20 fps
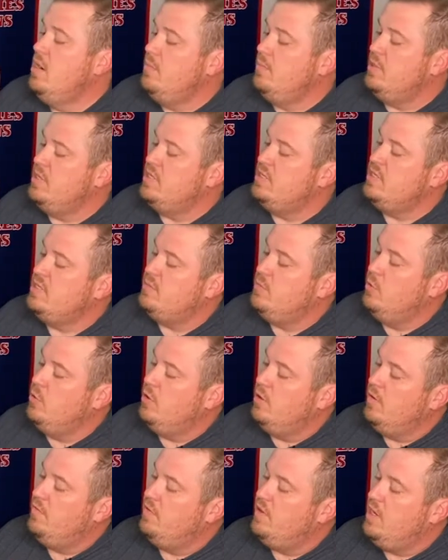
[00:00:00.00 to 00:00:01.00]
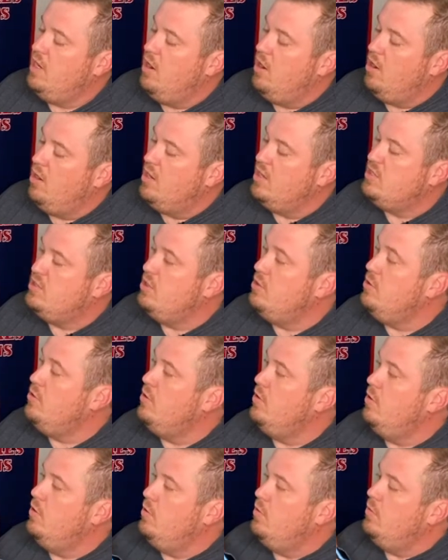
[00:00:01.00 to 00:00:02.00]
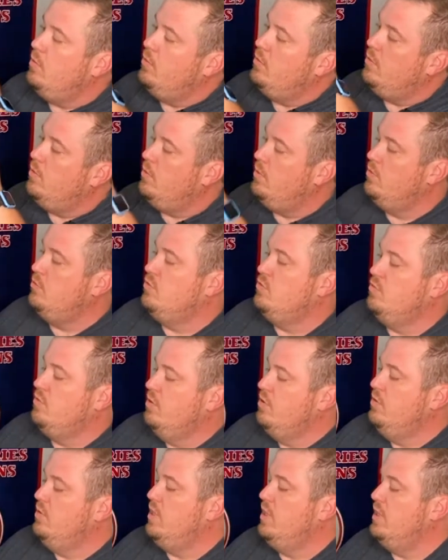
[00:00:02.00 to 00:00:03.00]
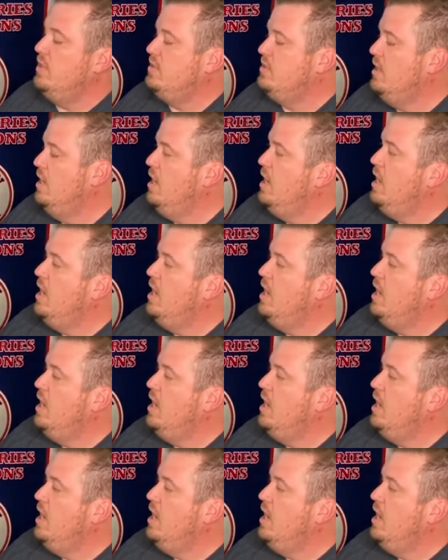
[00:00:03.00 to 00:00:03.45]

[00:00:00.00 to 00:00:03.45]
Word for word: This is more of the artist who who drew this.